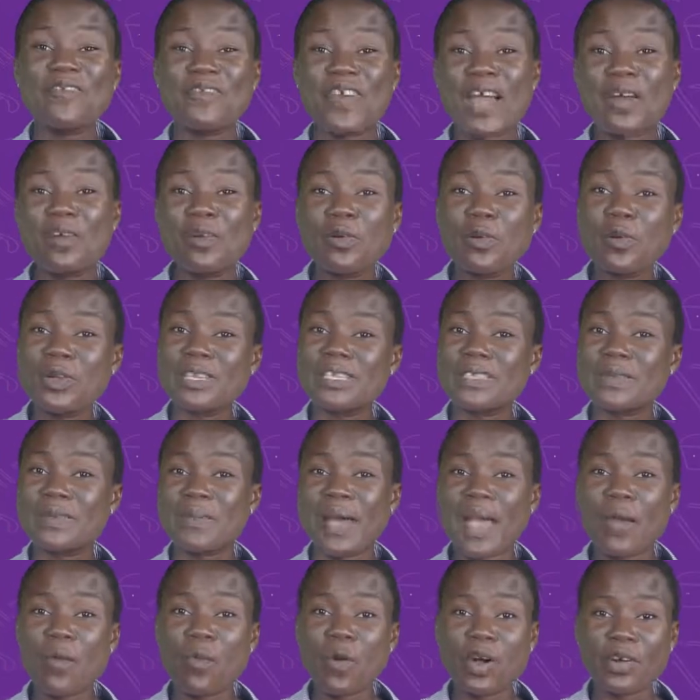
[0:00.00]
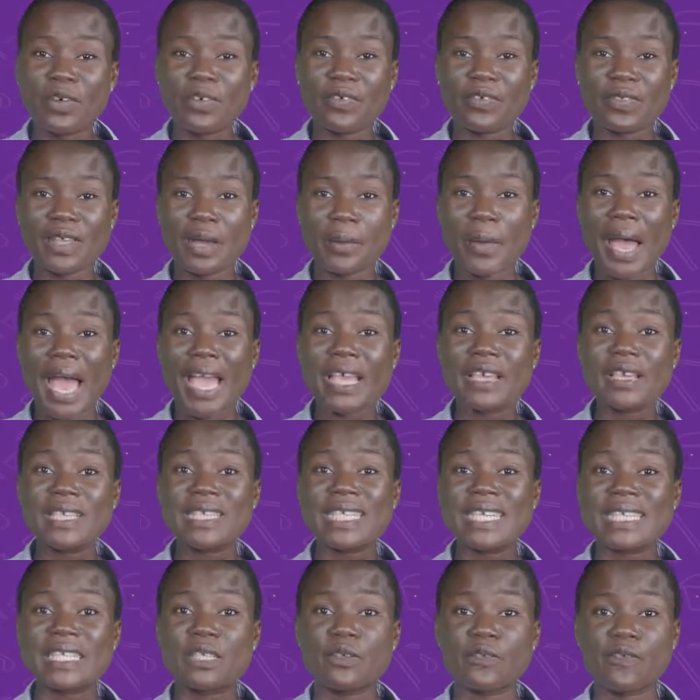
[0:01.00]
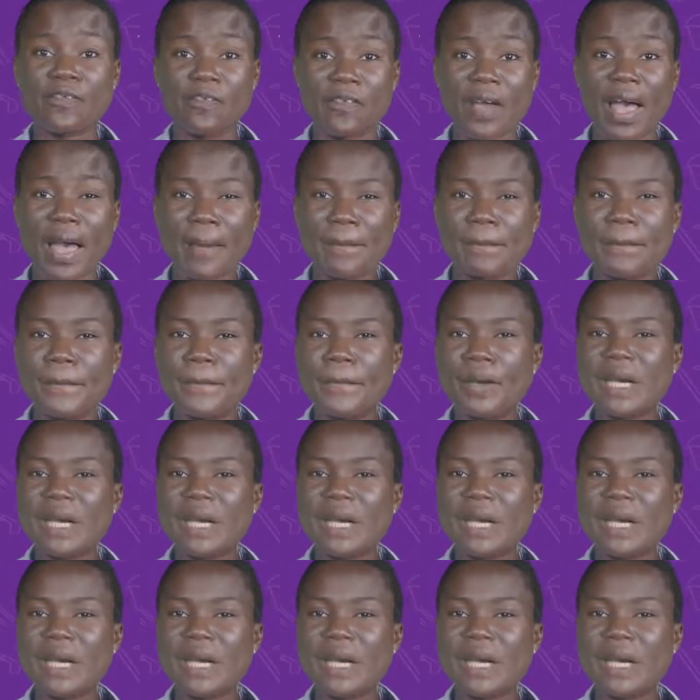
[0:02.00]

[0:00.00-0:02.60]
Farouk wants to buy one of them and use it to farm,